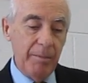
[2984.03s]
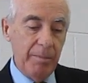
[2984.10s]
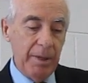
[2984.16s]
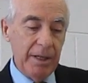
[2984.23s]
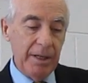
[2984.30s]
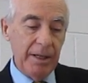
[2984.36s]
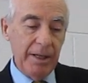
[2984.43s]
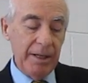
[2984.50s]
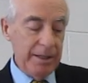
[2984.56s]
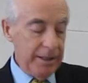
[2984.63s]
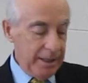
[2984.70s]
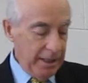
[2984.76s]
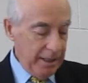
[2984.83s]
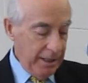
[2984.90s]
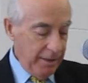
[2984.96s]
but
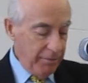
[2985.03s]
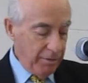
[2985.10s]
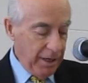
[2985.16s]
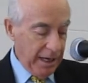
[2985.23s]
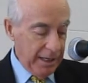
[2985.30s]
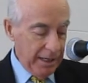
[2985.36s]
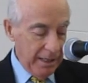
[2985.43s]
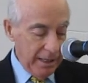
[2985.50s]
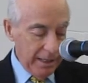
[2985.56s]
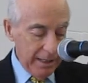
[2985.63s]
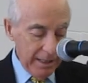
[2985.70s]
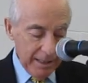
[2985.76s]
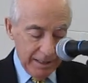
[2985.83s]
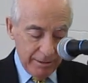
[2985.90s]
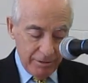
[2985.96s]
I have read,
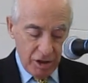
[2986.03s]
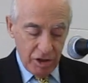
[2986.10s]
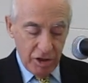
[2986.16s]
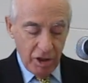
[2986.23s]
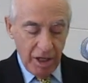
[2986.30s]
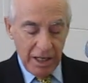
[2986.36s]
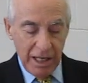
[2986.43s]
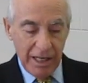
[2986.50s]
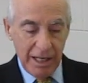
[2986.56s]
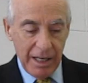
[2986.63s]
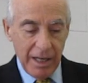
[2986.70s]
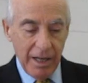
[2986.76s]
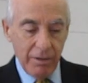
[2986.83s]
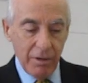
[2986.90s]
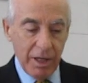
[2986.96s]
and just studying
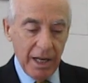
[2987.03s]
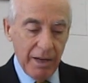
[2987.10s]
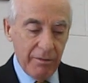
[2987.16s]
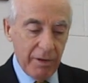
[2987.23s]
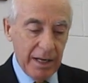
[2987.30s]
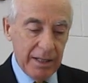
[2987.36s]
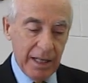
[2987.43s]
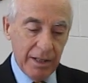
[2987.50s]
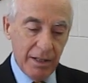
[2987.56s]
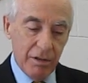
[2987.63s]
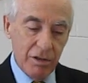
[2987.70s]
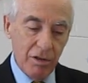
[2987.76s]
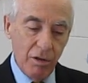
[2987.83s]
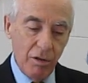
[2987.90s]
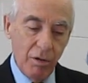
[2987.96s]
it out, I have read that
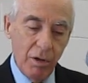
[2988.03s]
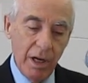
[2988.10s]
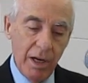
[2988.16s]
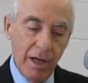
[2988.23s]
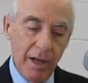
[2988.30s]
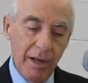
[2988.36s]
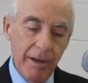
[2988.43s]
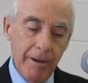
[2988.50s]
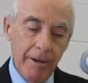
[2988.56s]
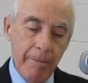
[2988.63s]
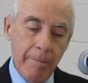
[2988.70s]
there's no, uh,